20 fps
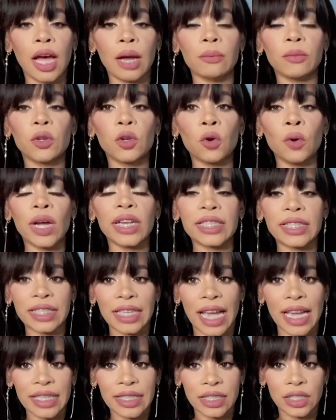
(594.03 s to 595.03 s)
go a
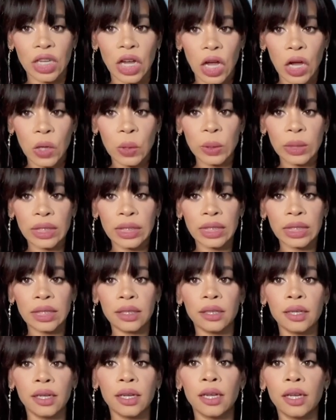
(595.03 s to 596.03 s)
size down
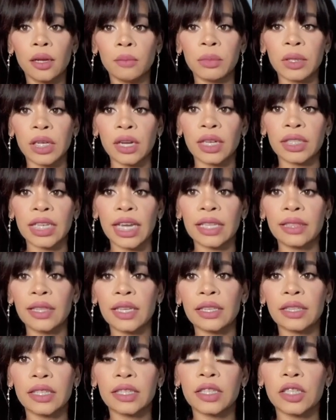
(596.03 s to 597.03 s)
because I
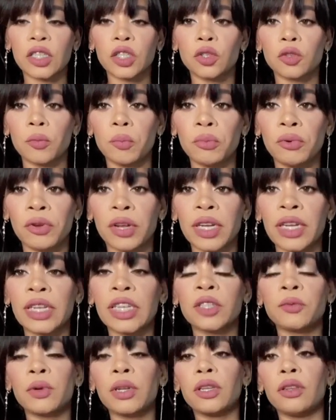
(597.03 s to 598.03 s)
think this is so pretty.
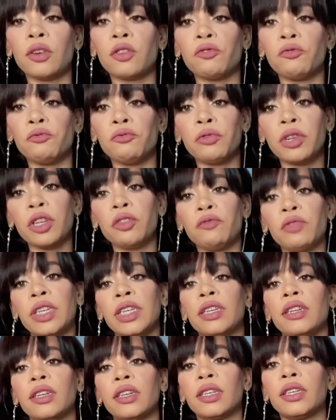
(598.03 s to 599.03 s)
This will look really, really
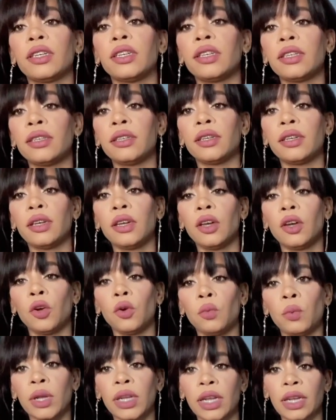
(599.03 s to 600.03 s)
good
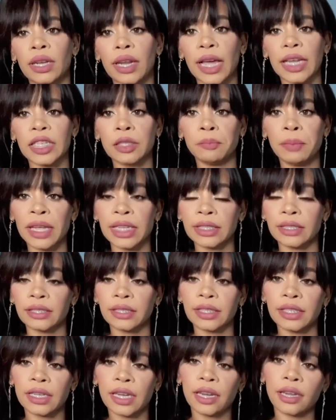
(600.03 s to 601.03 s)
with a nice pencil
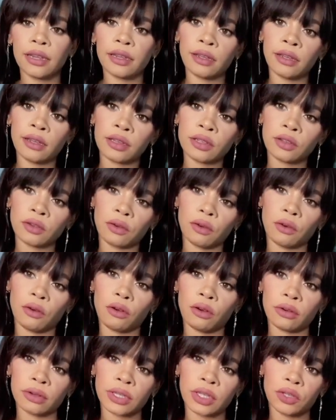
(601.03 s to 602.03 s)
skirt,
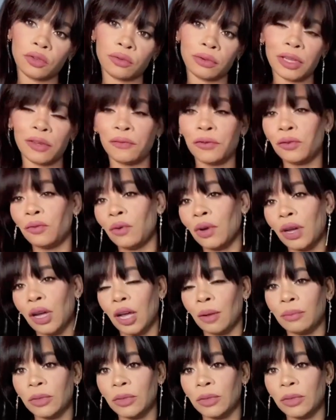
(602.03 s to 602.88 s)
or you know, if you were